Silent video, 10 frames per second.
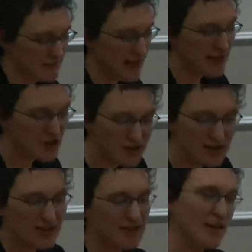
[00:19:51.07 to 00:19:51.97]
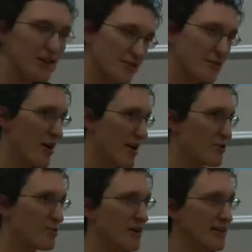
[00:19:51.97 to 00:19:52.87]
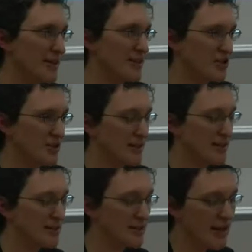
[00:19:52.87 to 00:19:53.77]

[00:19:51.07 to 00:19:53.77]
agencies, a lot of them are enterprise agencies,